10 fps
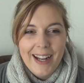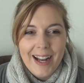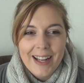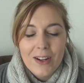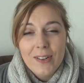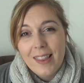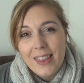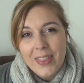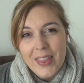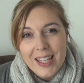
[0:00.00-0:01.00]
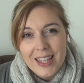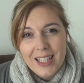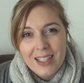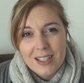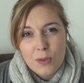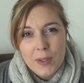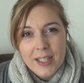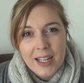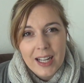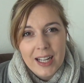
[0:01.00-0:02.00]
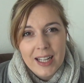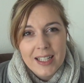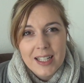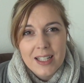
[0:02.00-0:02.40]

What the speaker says: I only did knitting this week. I